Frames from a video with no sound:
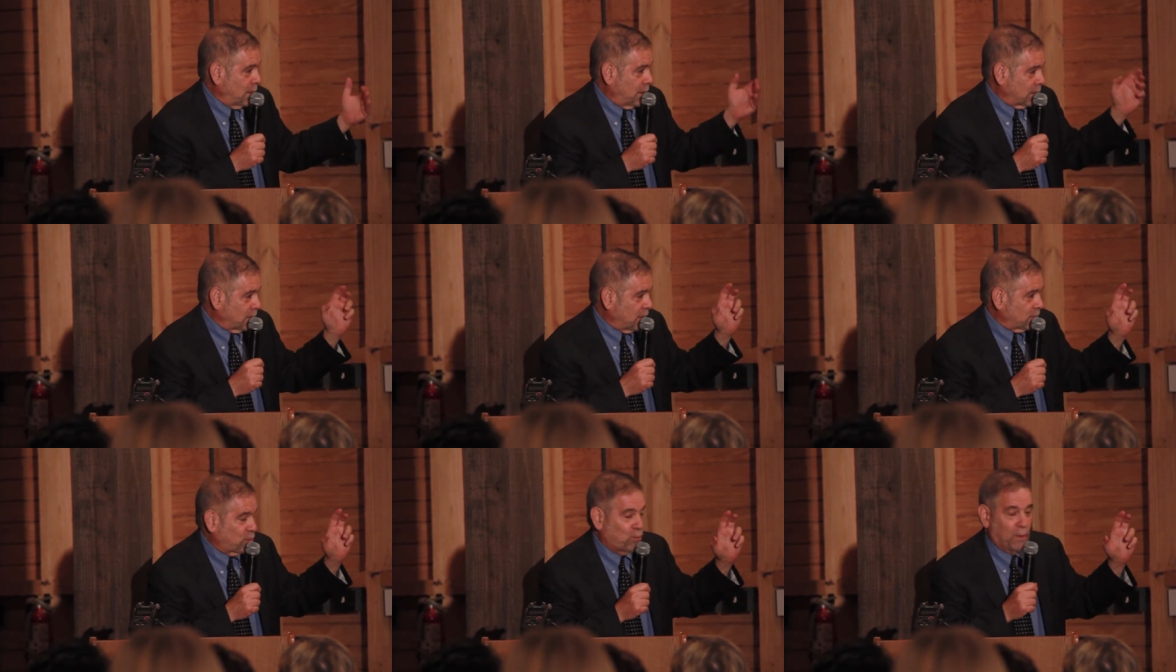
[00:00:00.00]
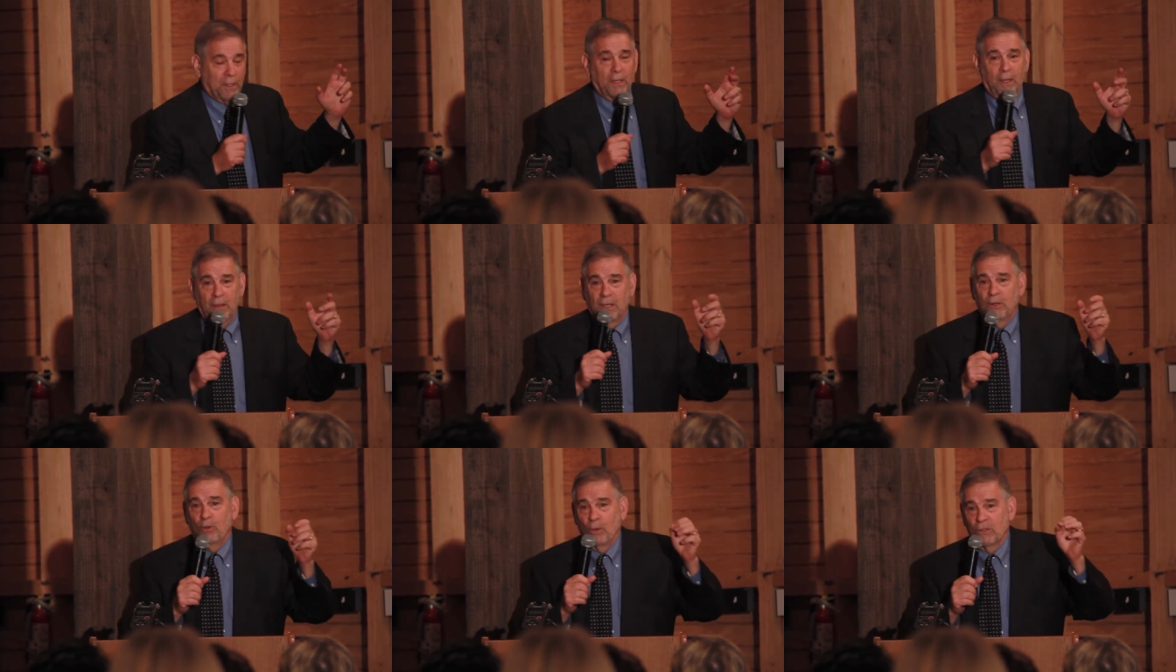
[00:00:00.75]
And consequently, they
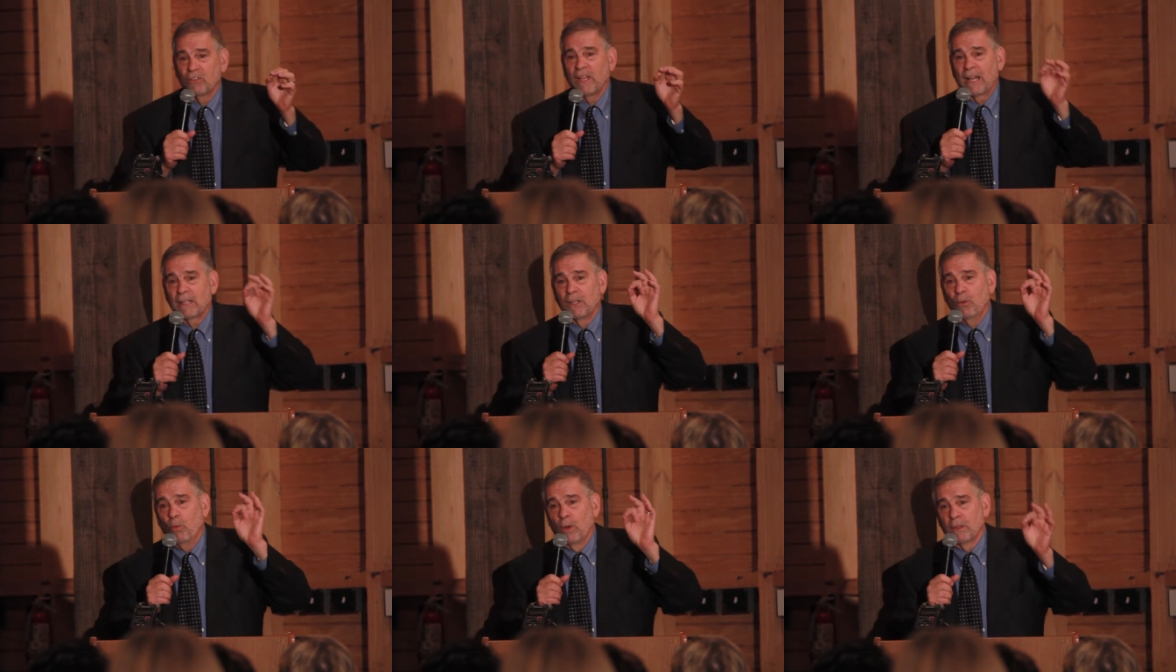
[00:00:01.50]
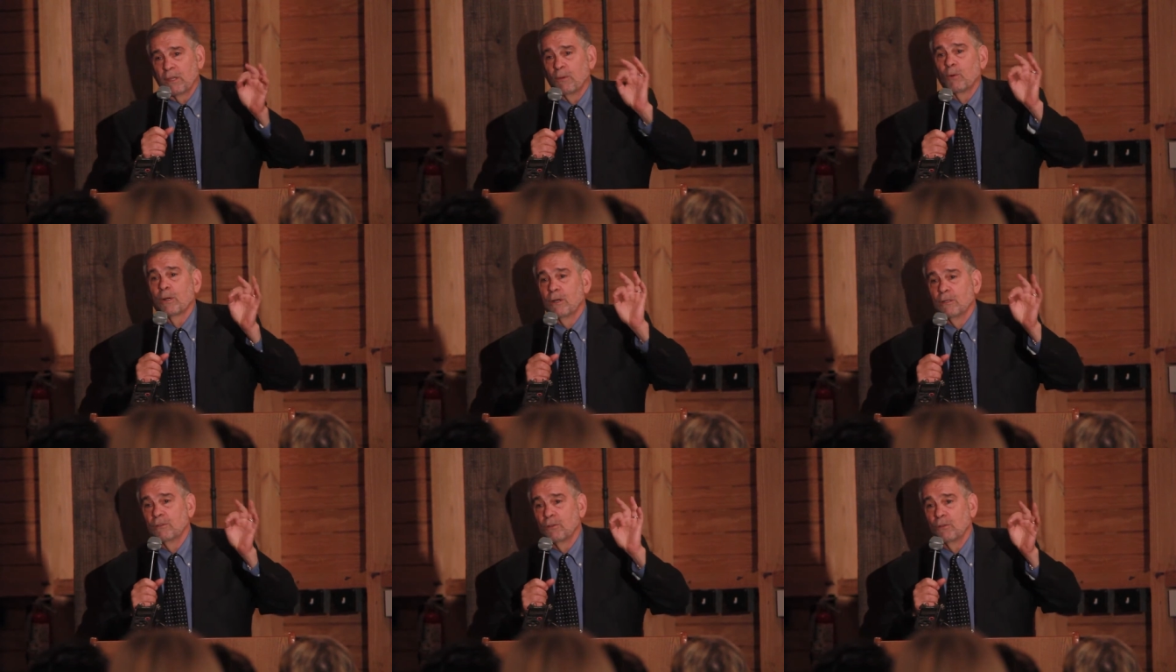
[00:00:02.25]
knew exactly what they were
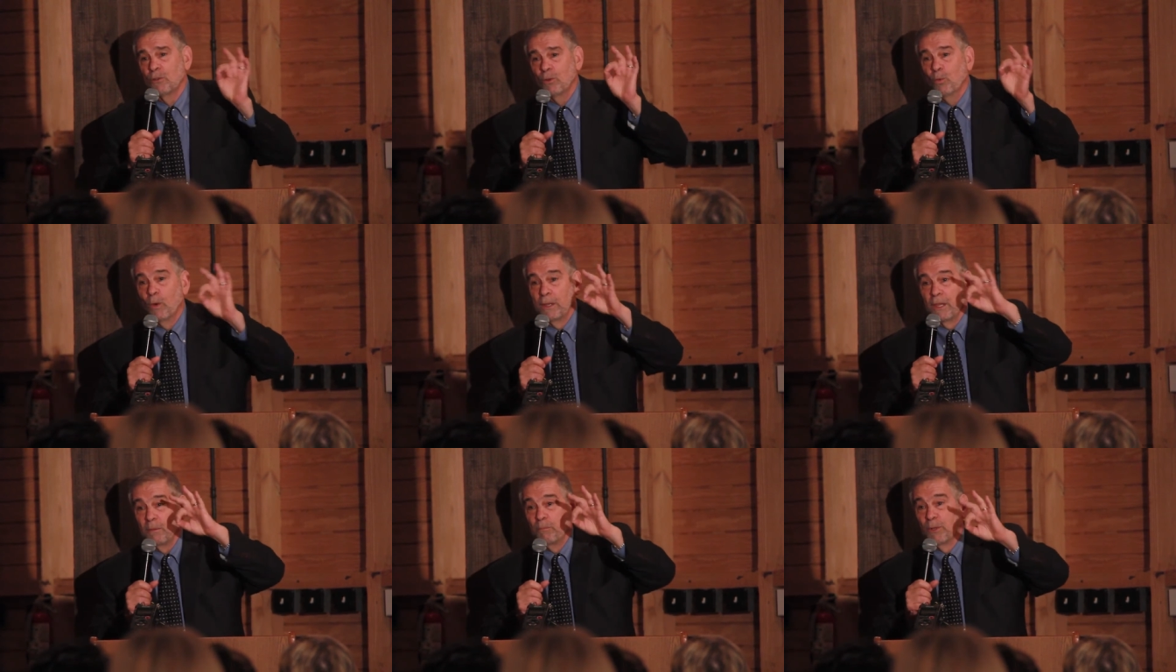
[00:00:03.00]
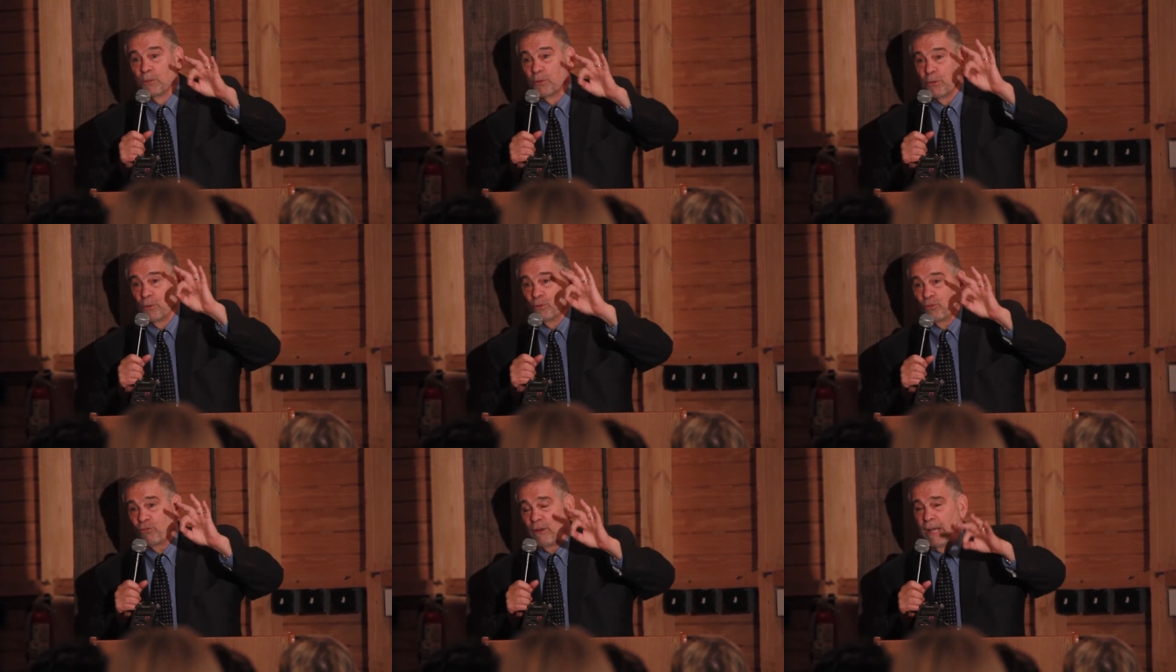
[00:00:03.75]
going to do when they built
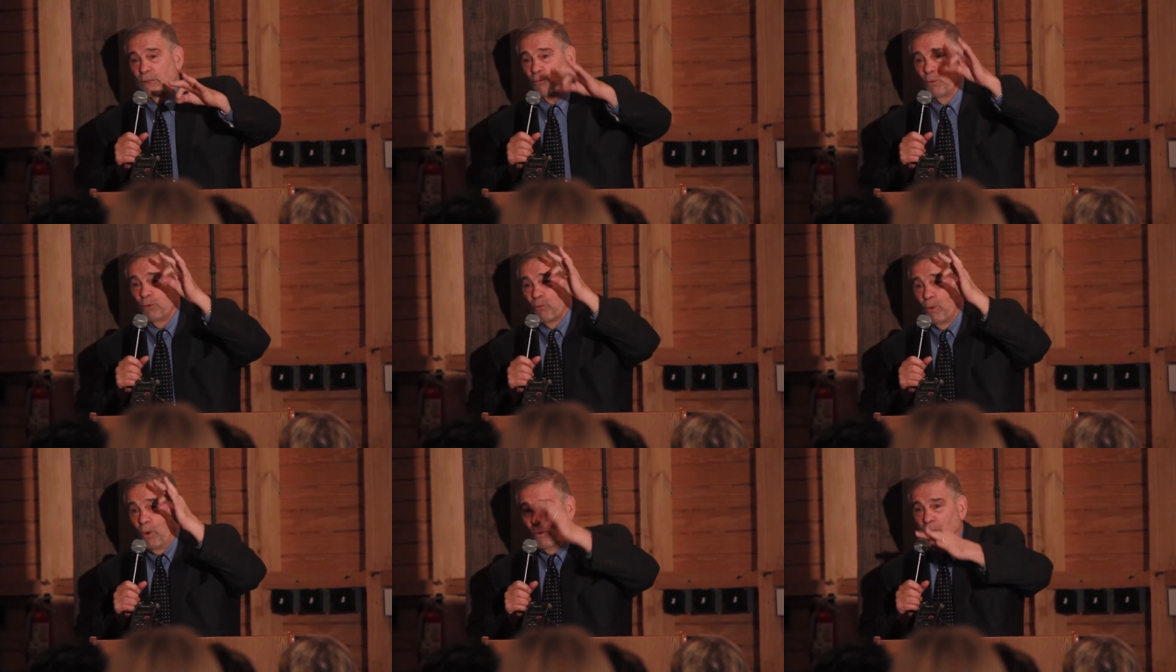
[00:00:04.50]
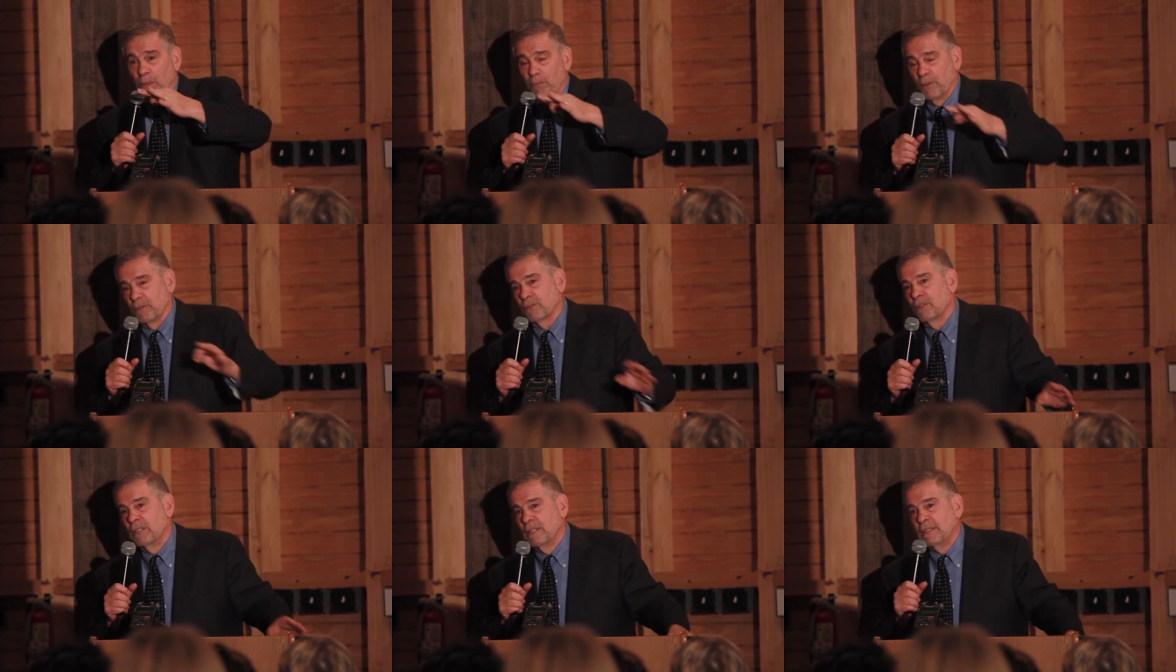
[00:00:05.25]
those tracks, which were only
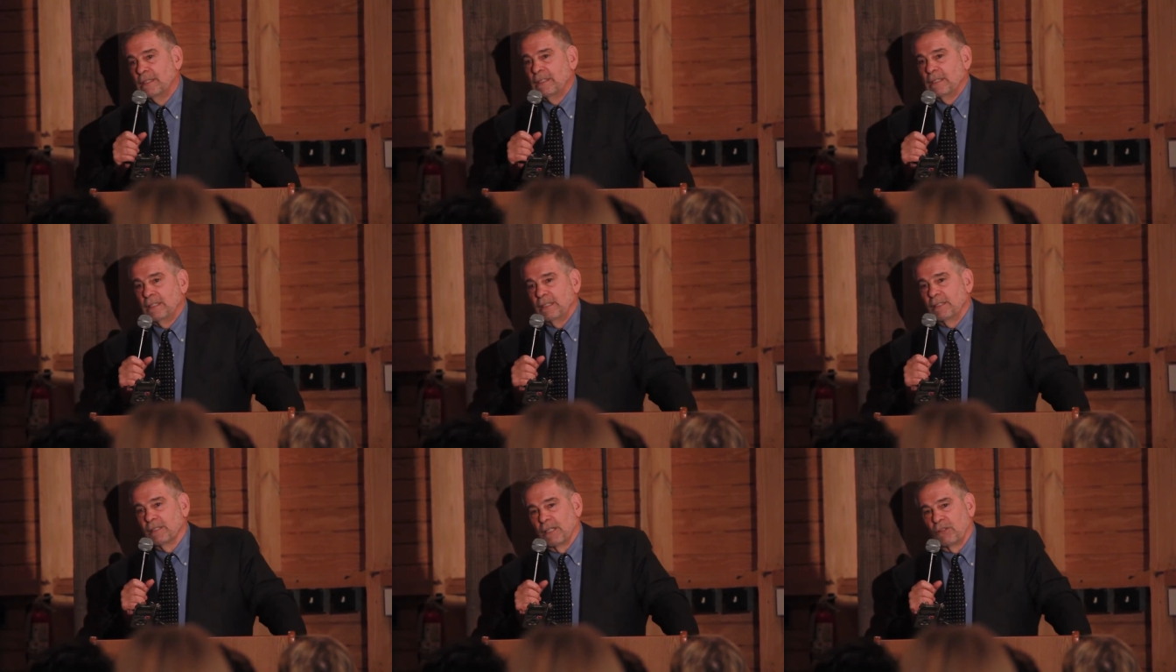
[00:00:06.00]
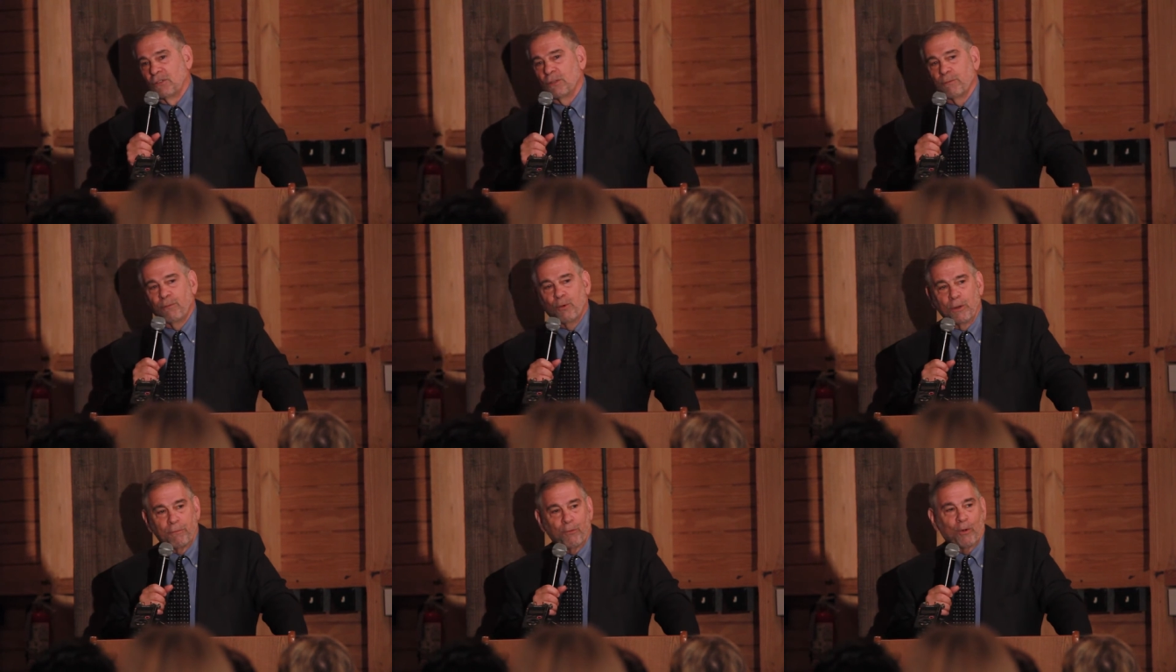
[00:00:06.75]
built in
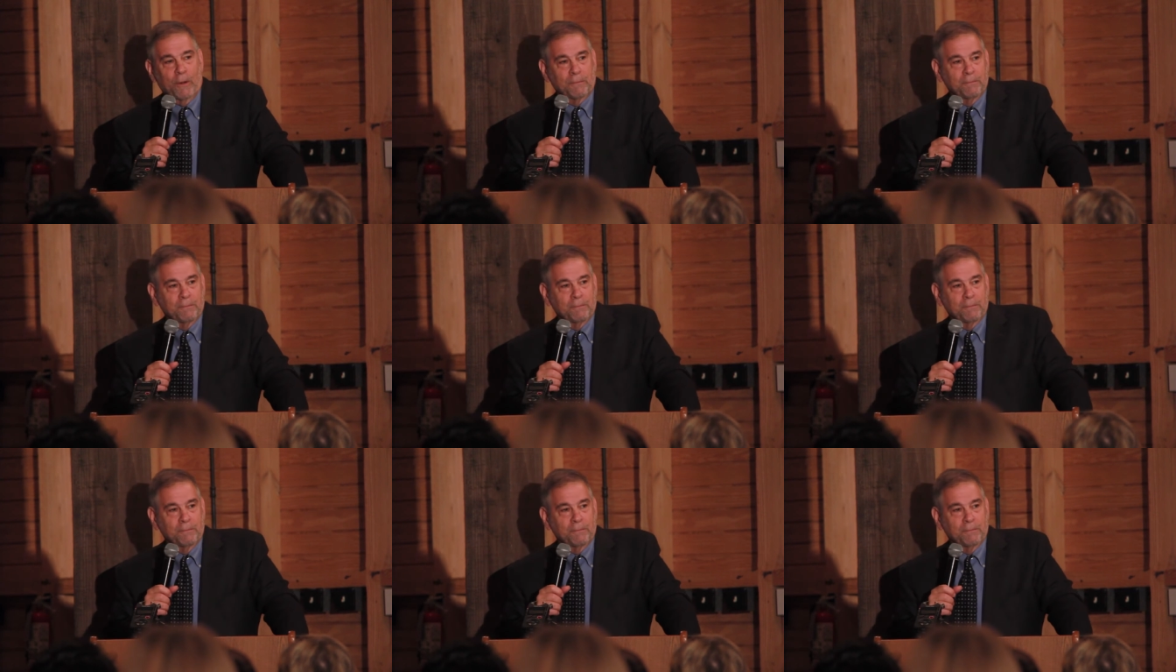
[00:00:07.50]
1944.